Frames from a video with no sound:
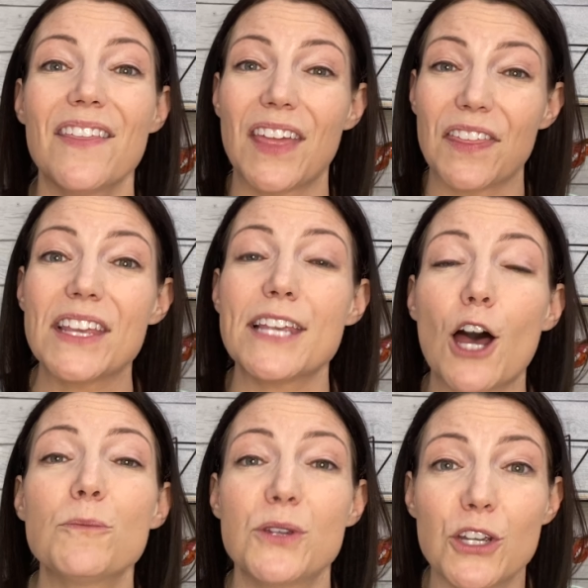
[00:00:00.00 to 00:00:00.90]
that this
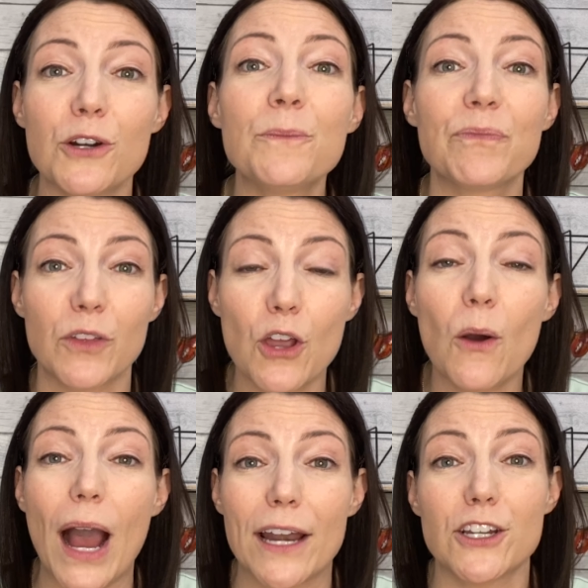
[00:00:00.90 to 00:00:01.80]
helps you
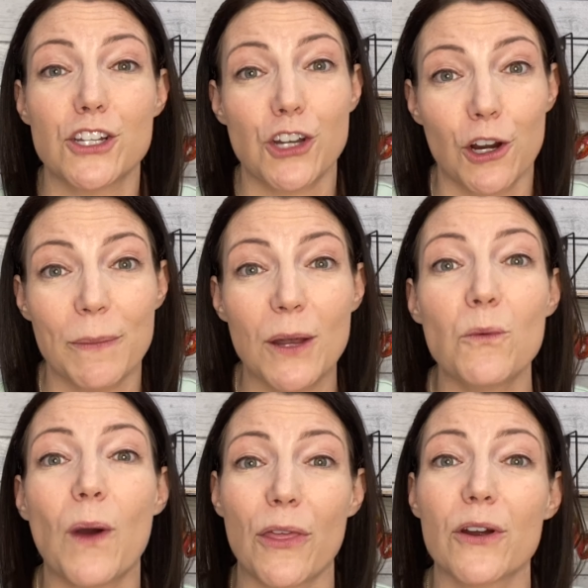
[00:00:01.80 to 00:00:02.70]
know how to determine
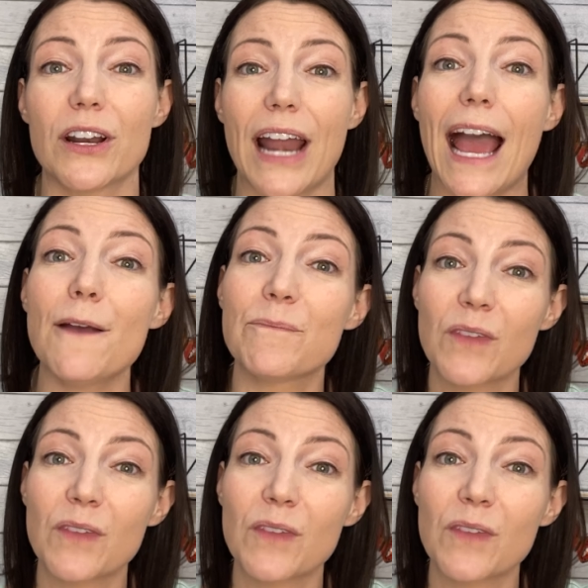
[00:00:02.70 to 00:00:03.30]
whether or not